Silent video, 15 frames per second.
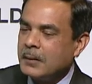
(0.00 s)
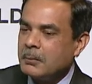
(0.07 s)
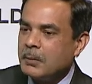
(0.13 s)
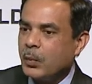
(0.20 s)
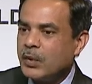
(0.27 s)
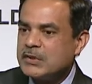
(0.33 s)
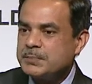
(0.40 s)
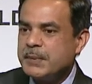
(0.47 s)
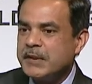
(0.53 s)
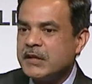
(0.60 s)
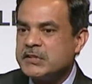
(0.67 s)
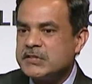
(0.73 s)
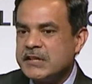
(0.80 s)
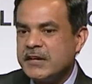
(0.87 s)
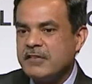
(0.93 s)
But what's been
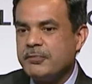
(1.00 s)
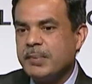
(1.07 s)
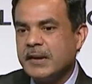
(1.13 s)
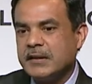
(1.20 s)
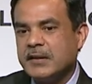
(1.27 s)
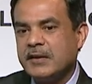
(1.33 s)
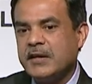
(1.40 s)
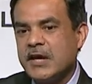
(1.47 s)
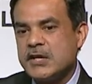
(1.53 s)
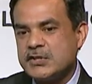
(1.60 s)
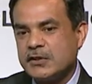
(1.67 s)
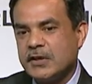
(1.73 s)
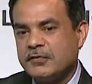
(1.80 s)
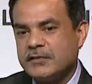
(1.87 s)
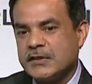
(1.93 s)
achieved by the
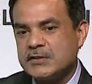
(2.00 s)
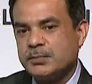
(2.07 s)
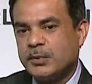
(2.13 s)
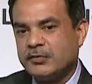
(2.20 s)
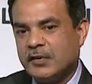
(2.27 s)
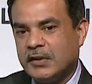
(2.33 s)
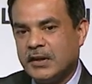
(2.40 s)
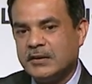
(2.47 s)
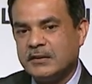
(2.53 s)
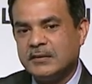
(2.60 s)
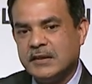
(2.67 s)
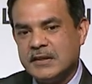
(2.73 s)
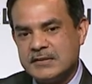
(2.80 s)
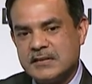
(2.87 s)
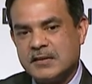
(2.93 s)
creation of Transport for London
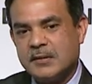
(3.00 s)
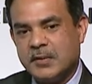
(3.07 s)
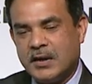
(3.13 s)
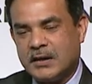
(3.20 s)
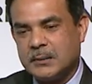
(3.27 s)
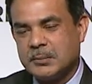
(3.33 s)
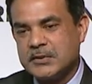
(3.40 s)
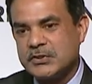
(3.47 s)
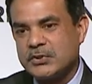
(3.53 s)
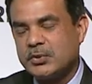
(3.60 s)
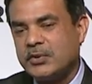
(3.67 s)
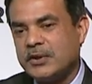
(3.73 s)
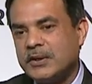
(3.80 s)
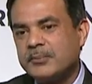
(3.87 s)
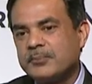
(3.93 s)
is the remarkable
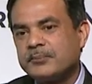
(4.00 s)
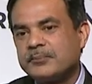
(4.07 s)
story.